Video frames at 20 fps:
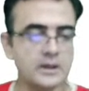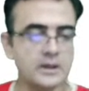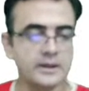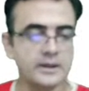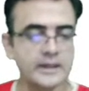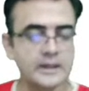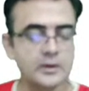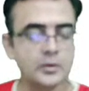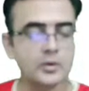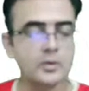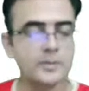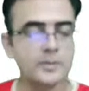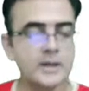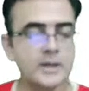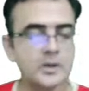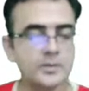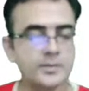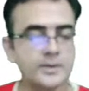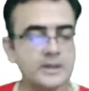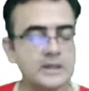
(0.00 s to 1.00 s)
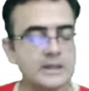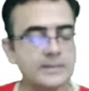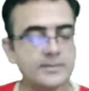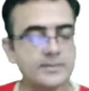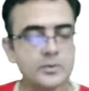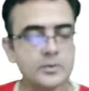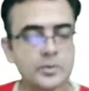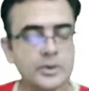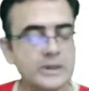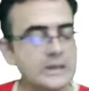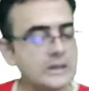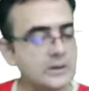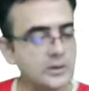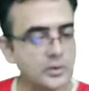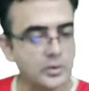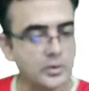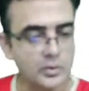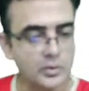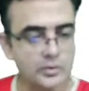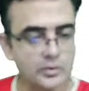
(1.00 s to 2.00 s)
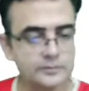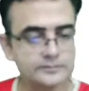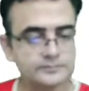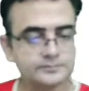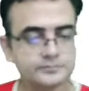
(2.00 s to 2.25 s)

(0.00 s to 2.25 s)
Recruitment of TF2D, no.